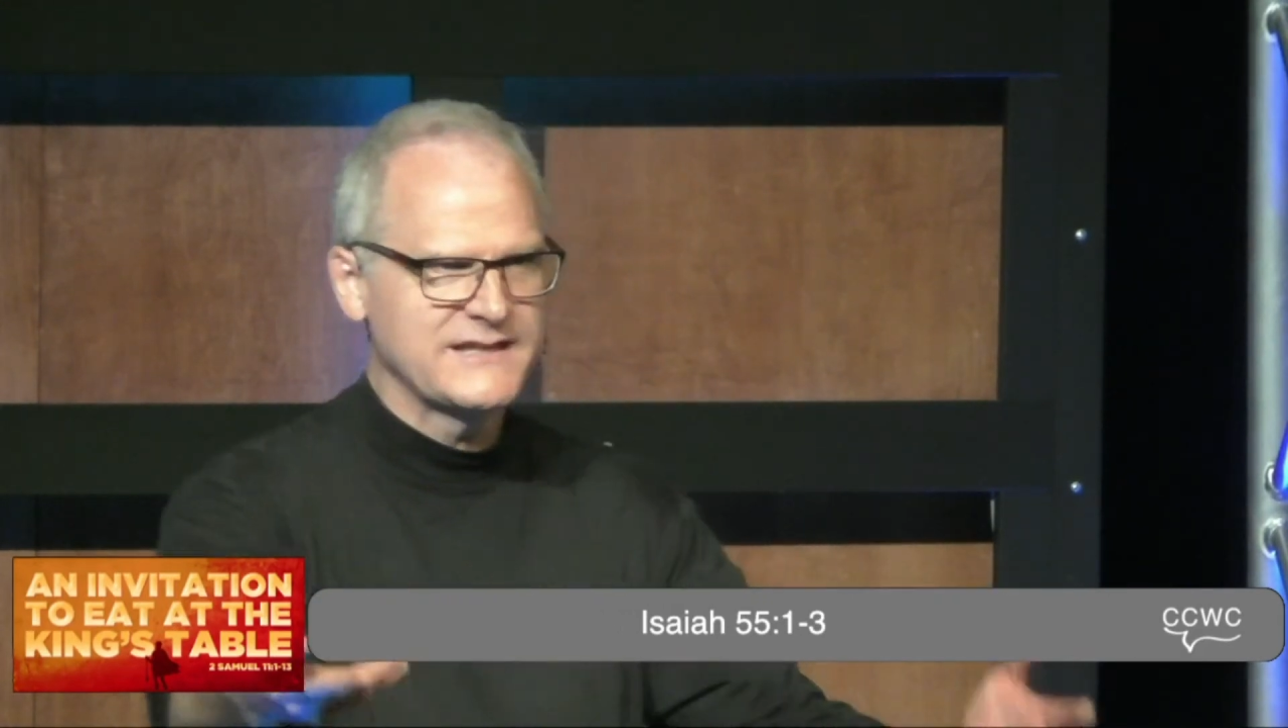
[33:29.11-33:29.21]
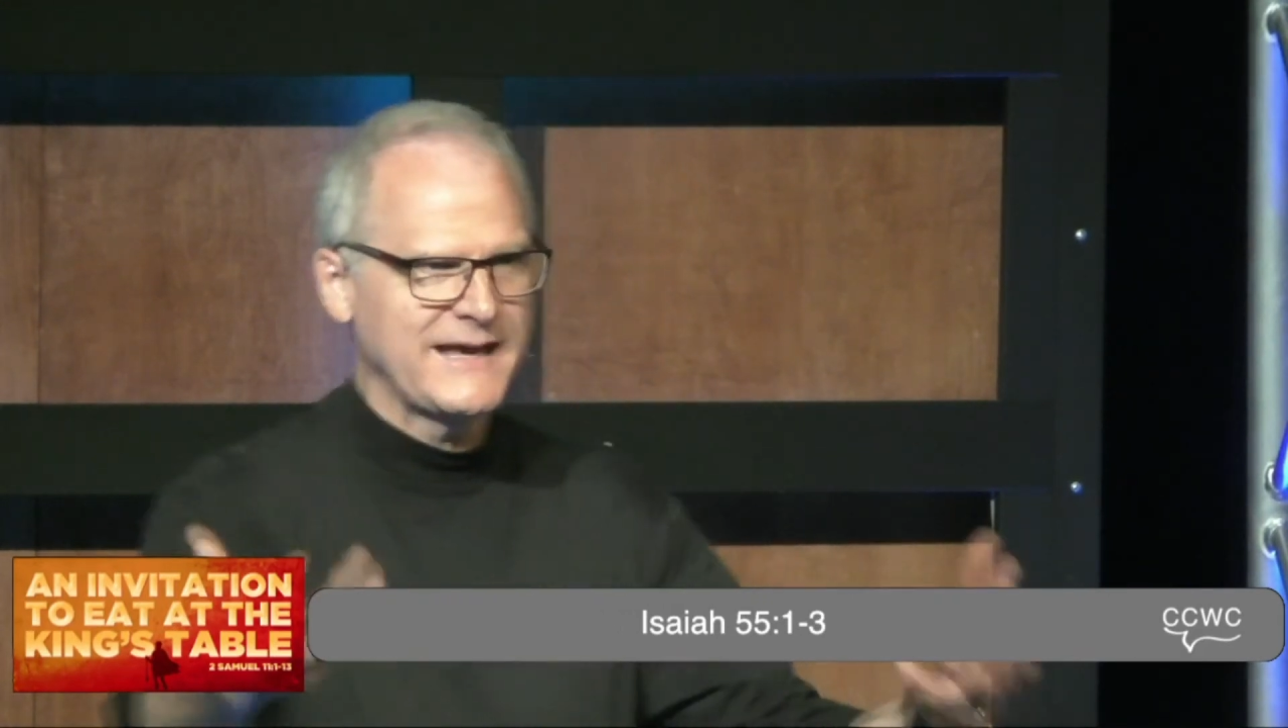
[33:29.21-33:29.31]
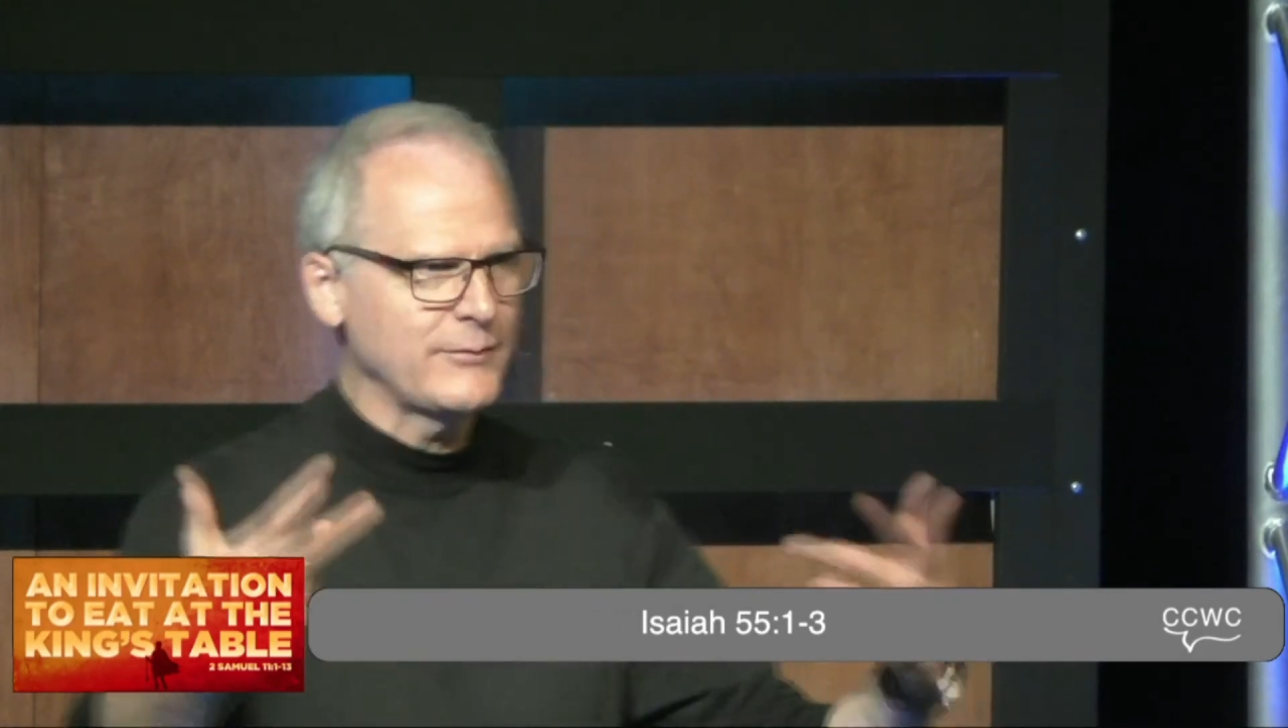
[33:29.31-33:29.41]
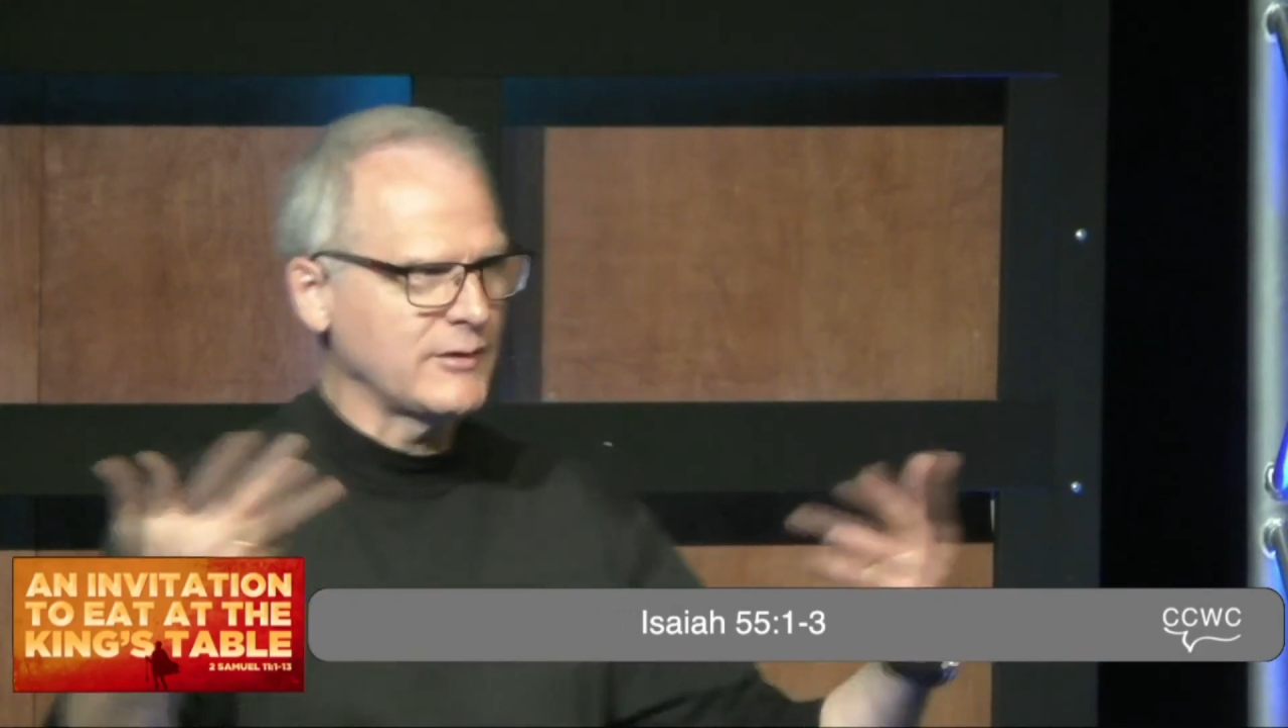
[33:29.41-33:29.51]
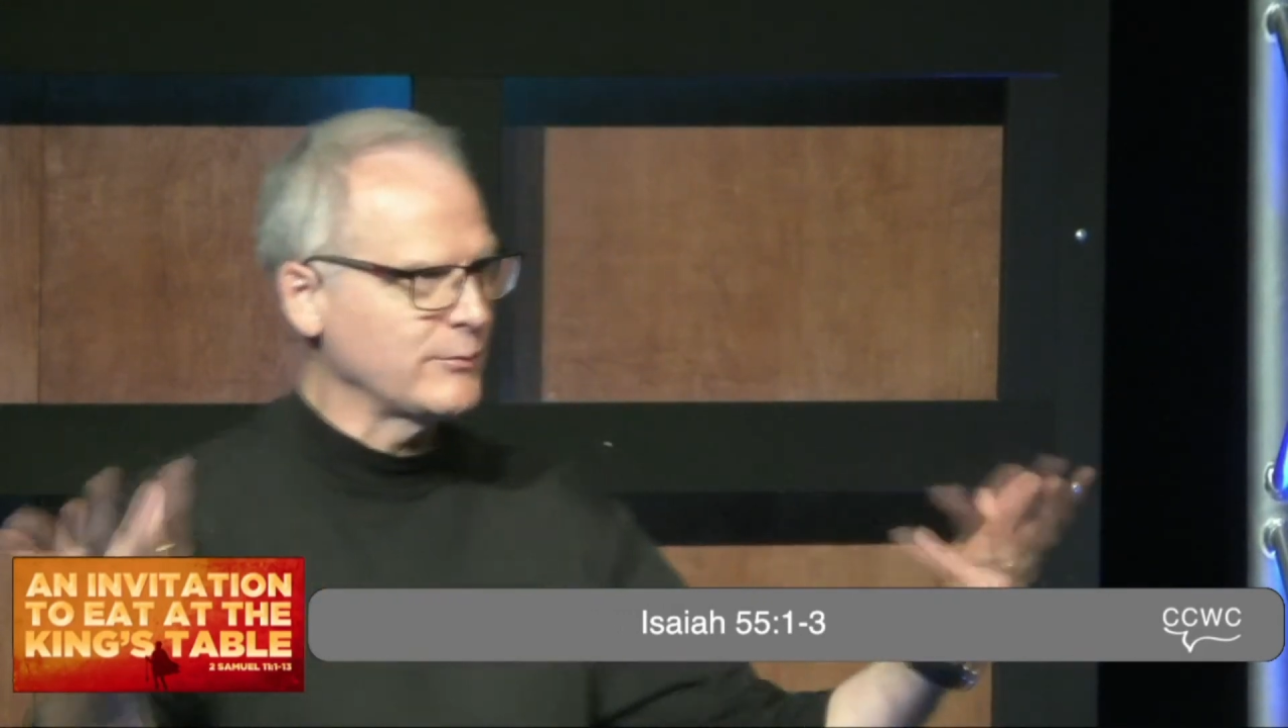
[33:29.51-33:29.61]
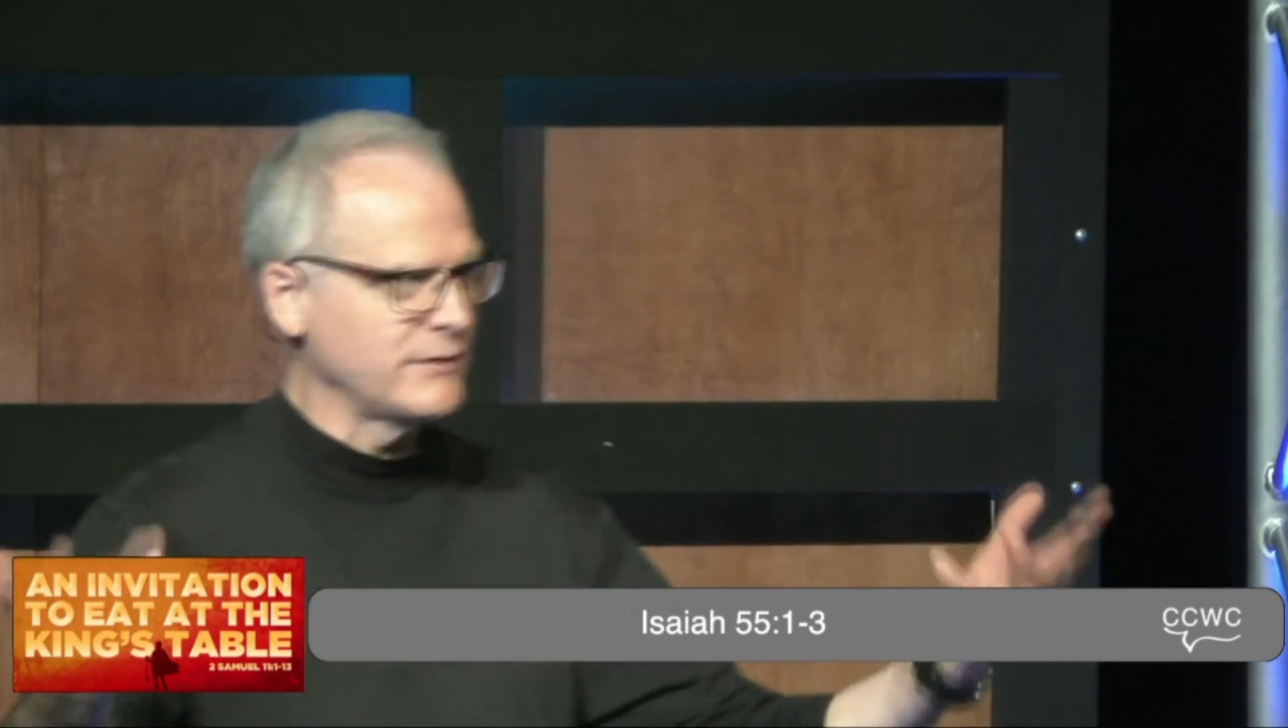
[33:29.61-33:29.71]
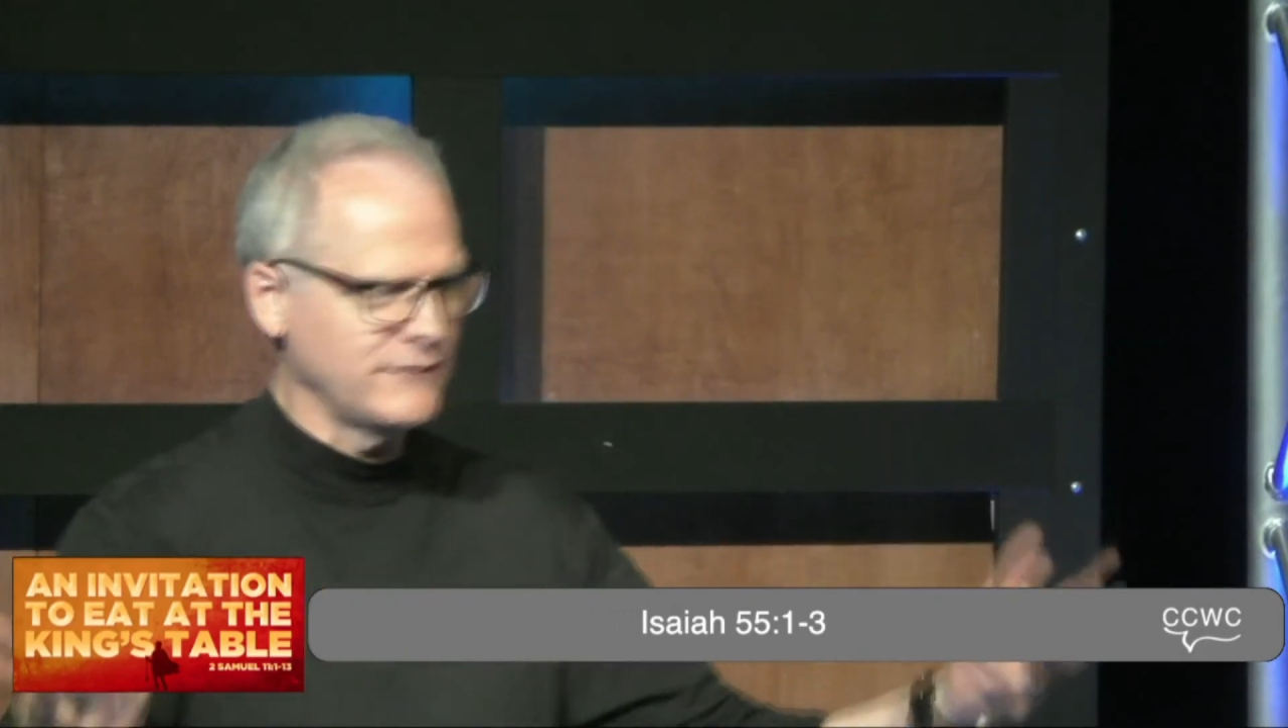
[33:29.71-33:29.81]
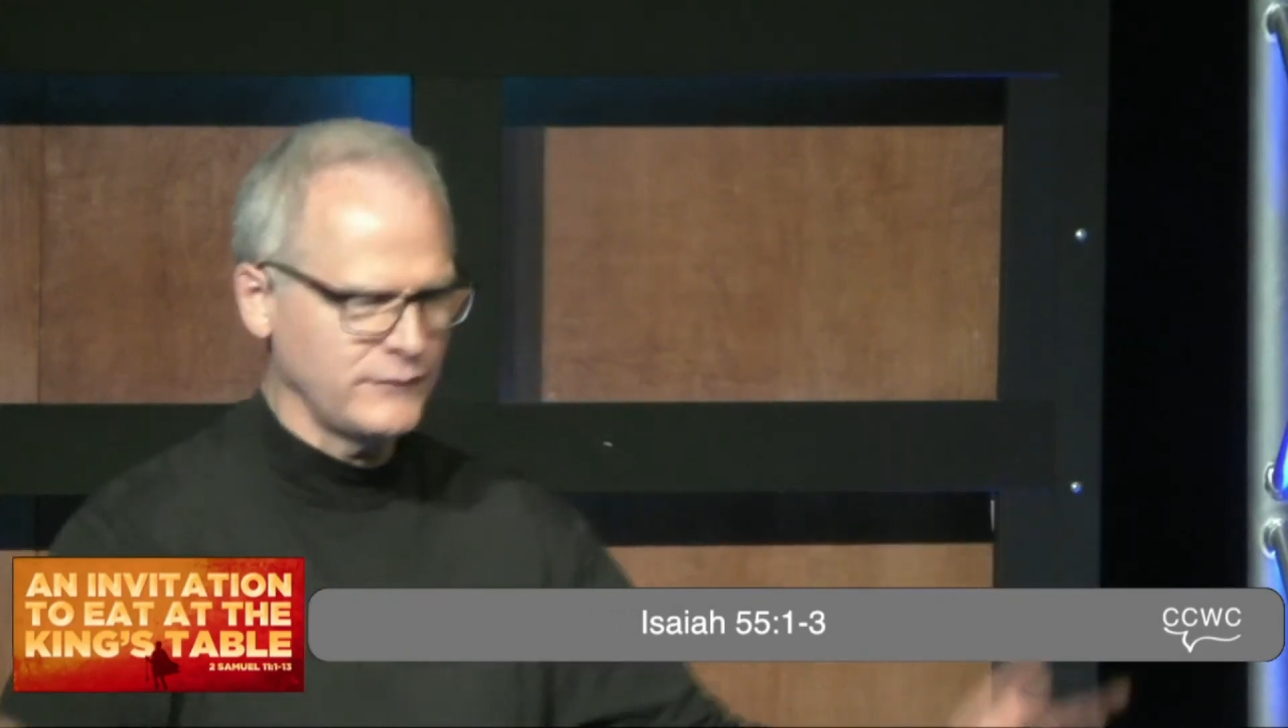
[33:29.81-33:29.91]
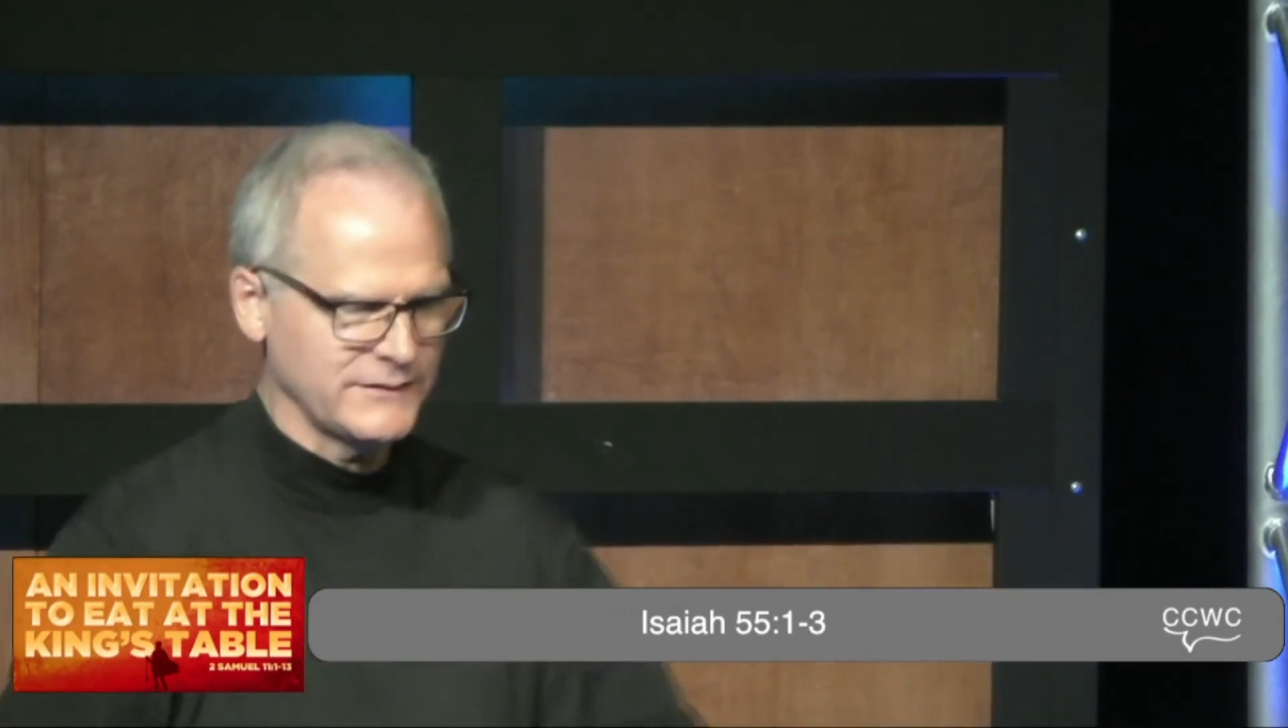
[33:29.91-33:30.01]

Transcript: table are beautiful